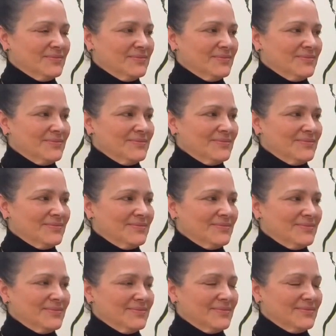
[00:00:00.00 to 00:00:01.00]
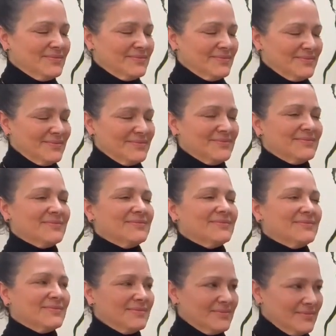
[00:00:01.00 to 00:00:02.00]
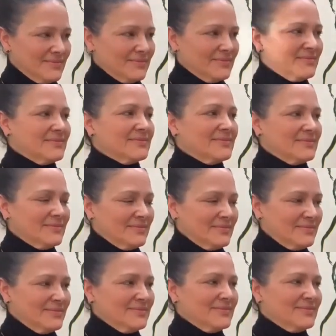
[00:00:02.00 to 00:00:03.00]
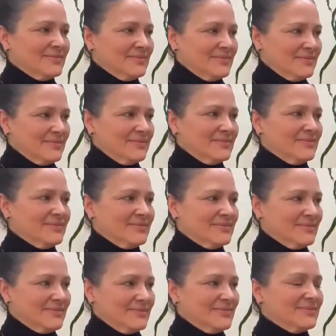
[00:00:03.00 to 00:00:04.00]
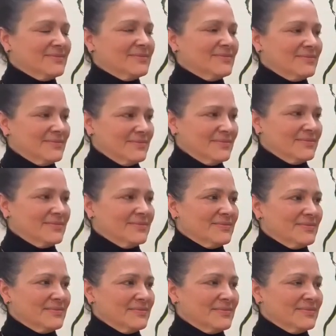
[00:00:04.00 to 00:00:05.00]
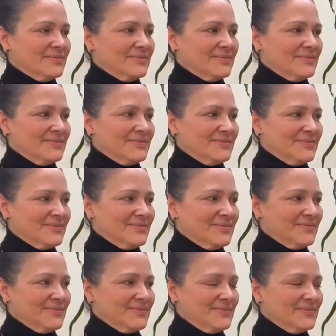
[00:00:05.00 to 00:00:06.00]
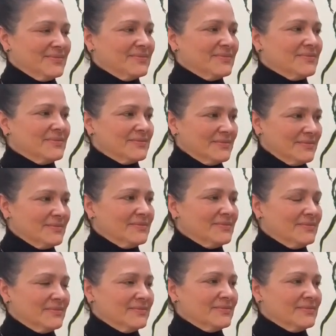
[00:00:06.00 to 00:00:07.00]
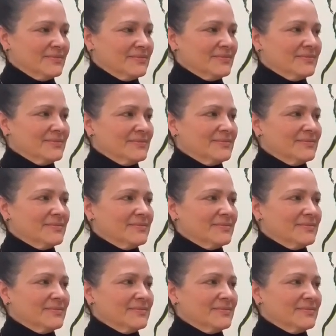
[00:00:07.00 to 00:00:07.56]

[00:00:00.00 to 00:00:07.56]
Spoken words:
(not speaking)